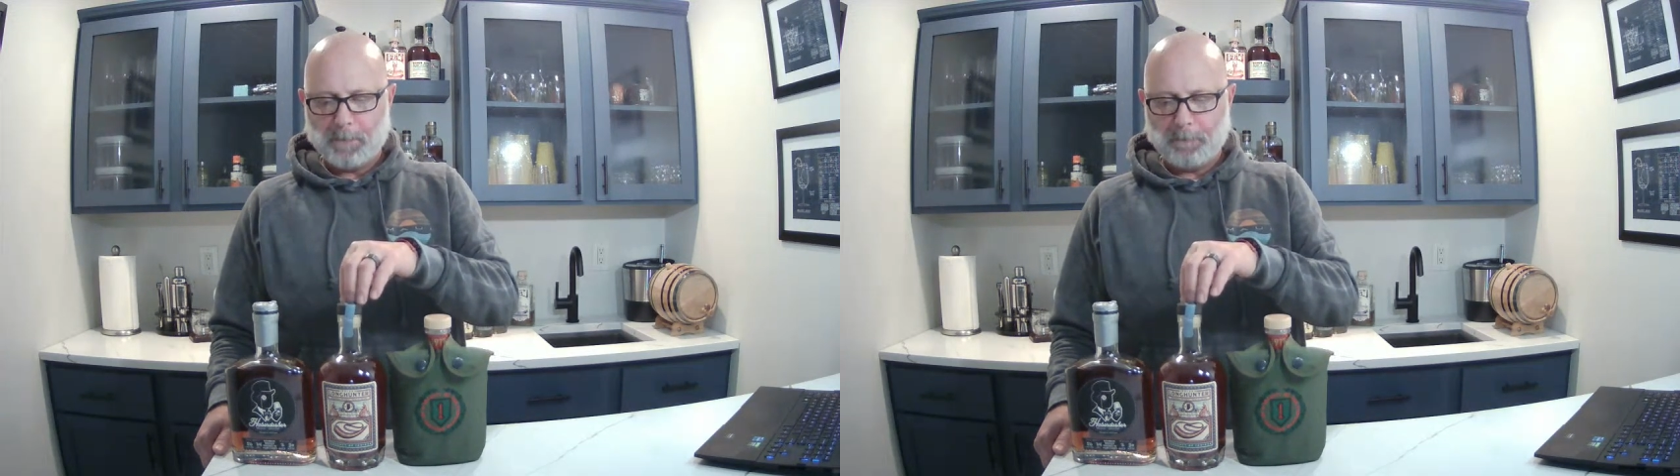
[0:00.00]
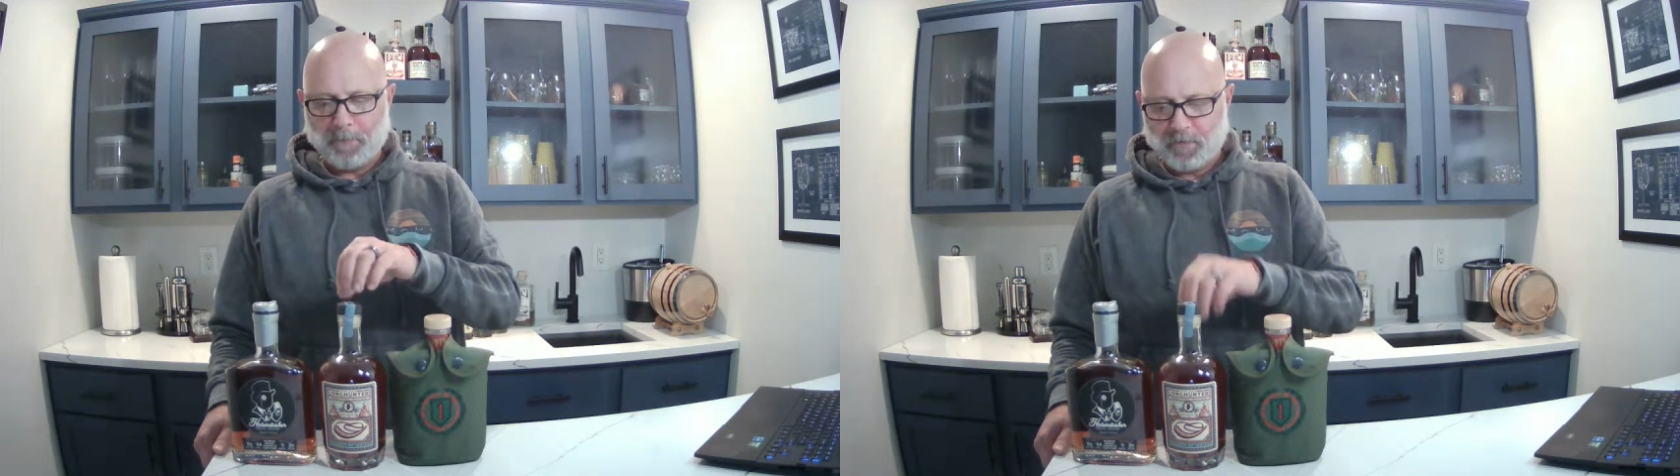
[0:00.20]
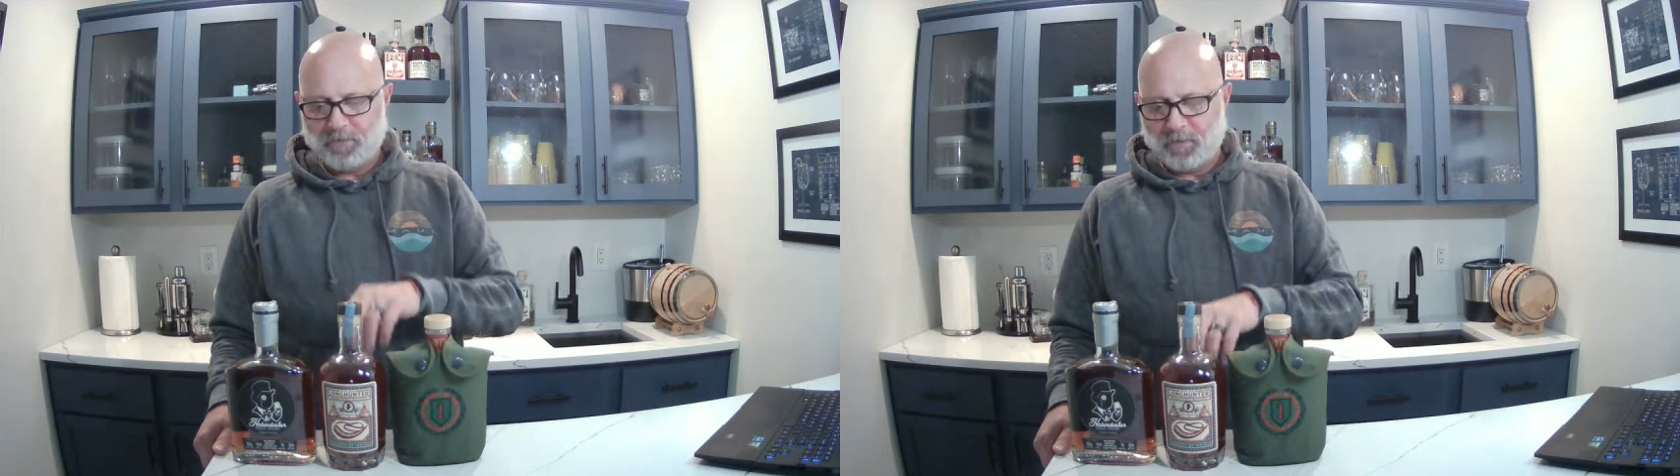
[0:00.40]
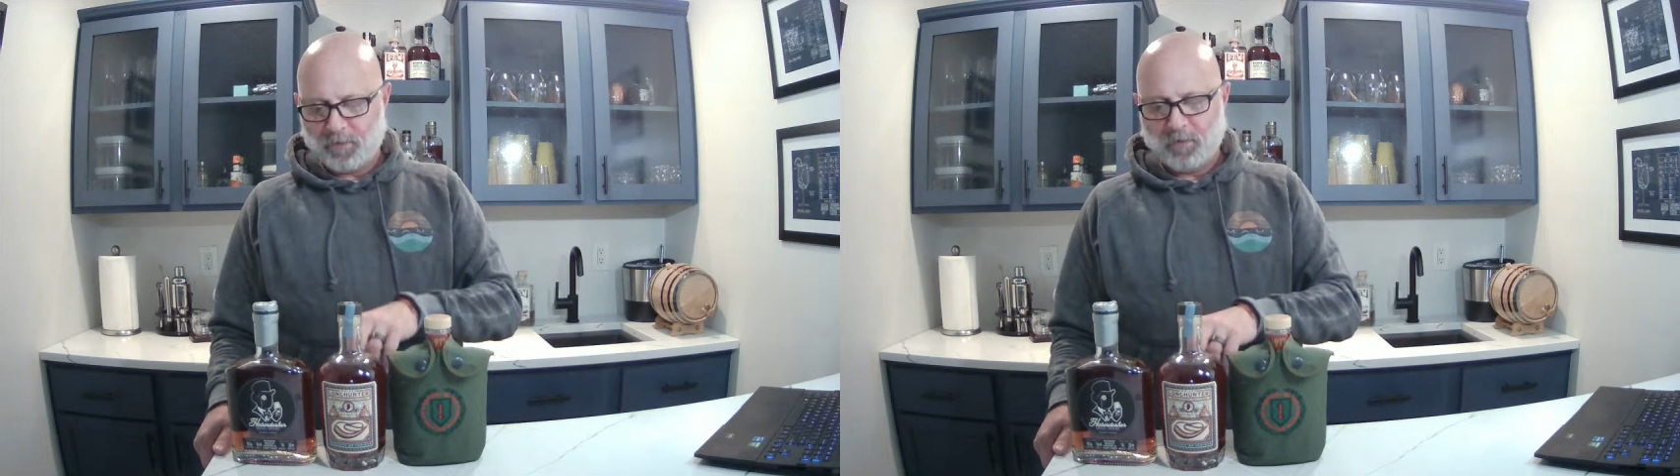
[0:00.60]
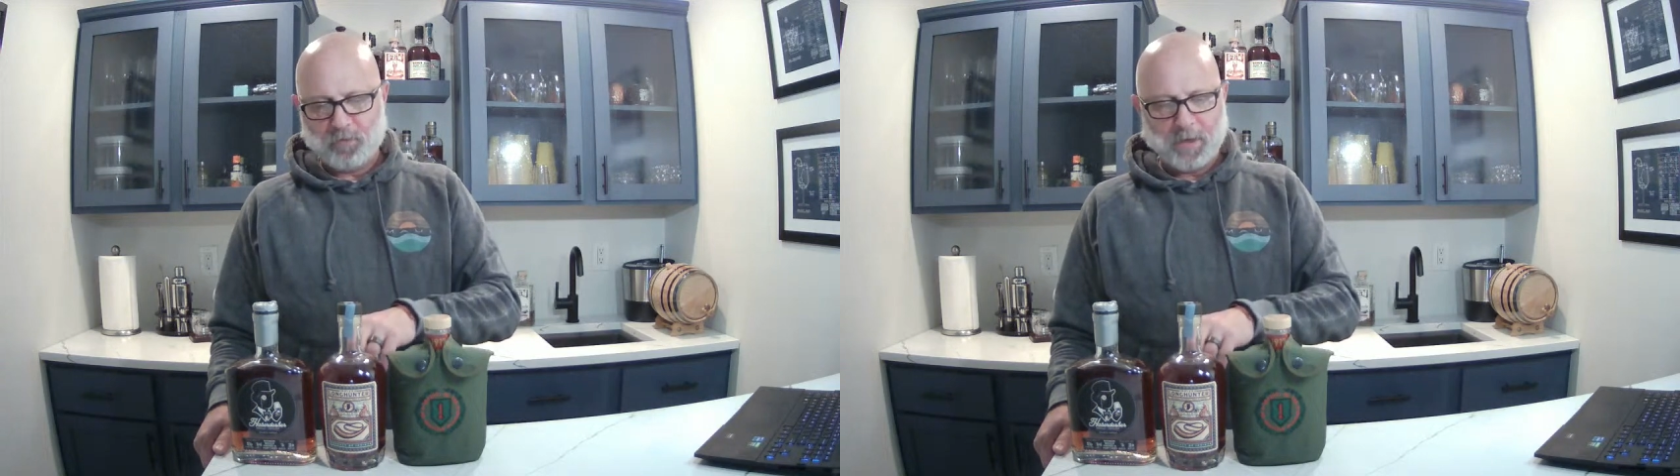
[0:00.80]
Um,
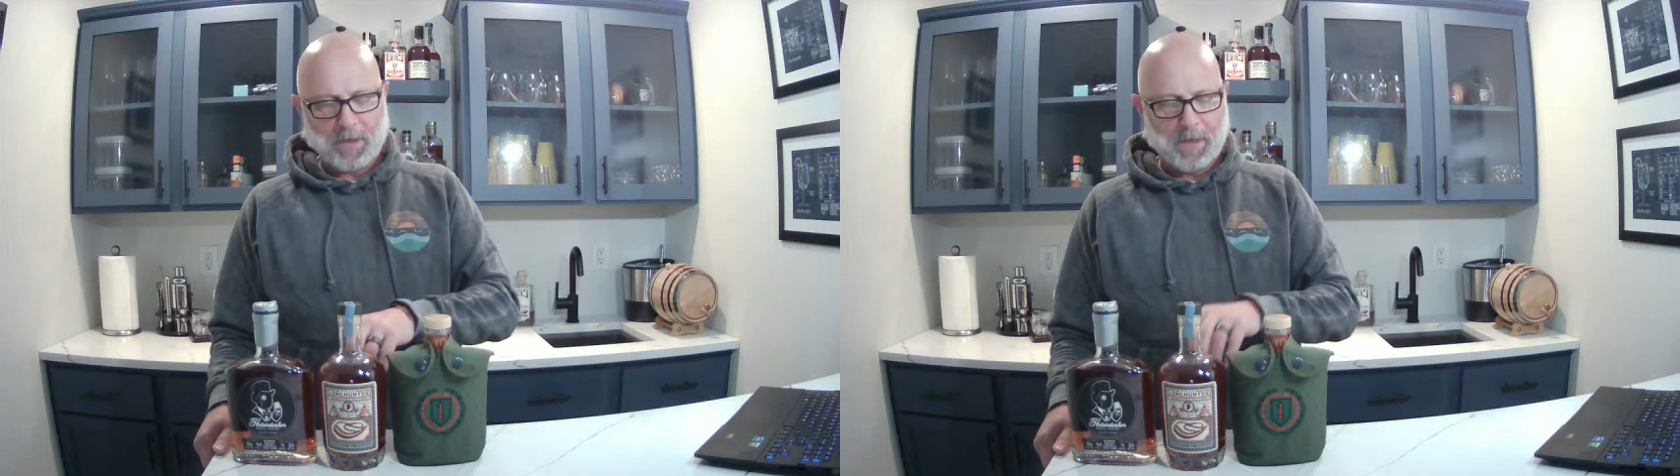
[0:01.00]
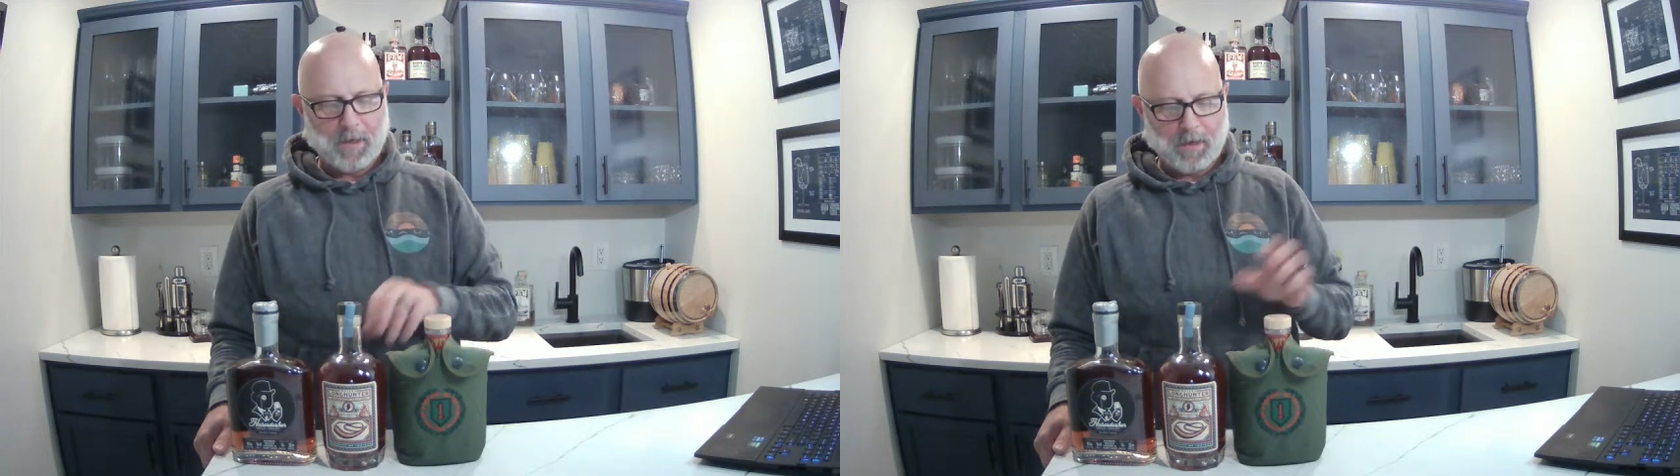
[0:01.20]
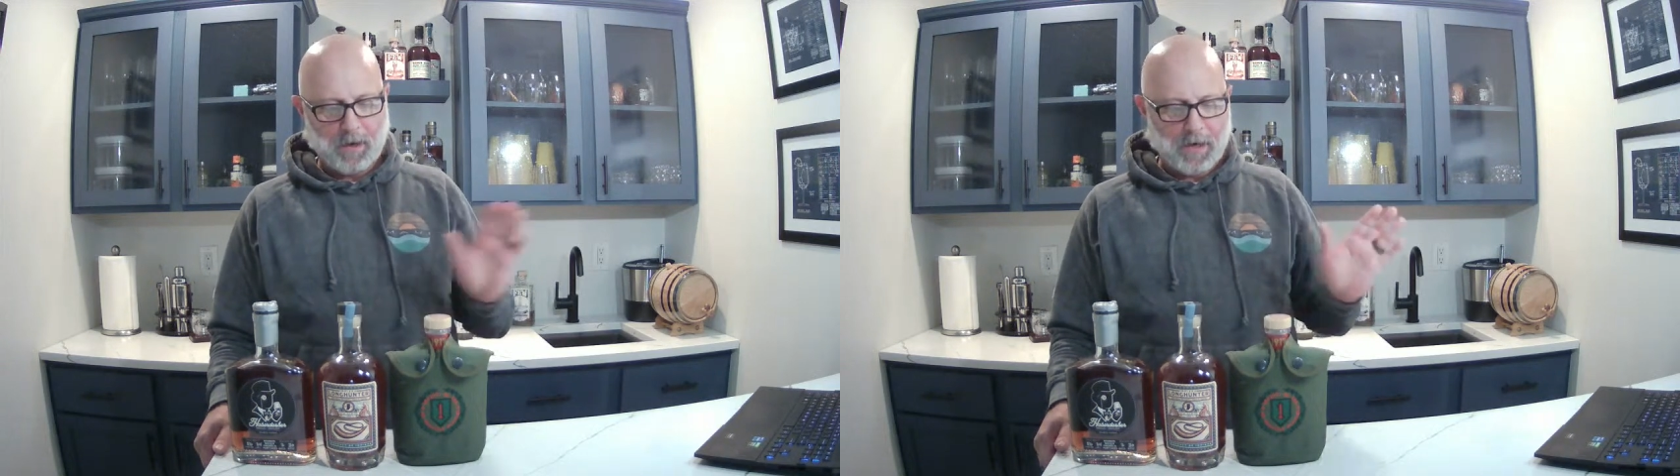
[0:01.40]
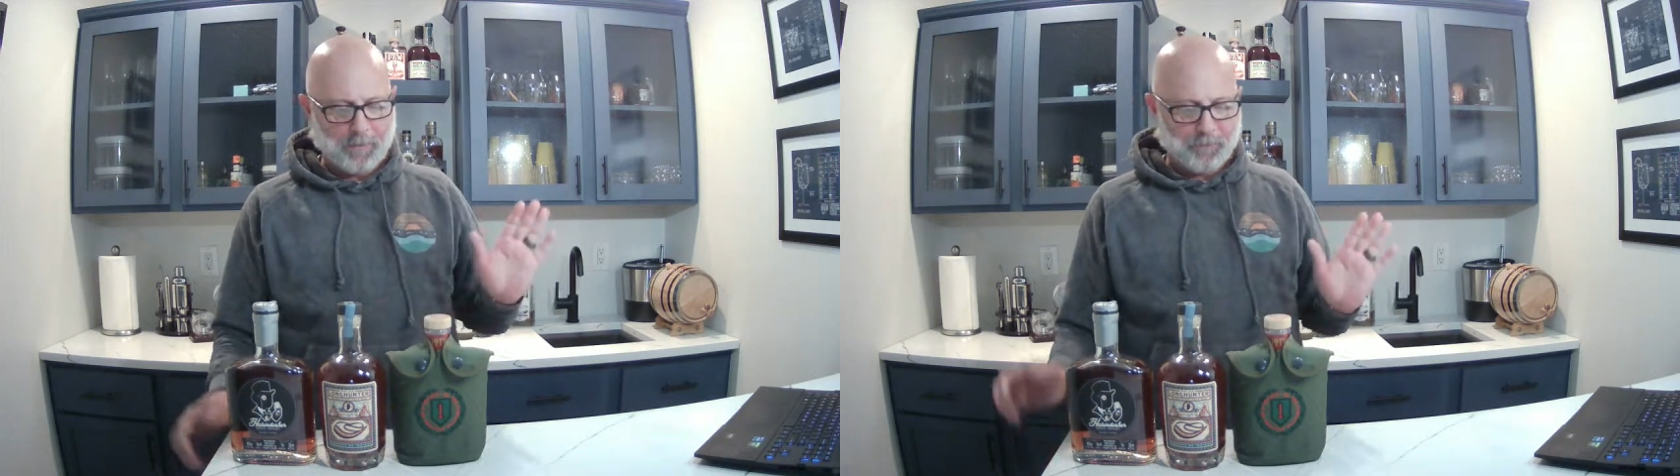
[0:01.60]
good, good drink.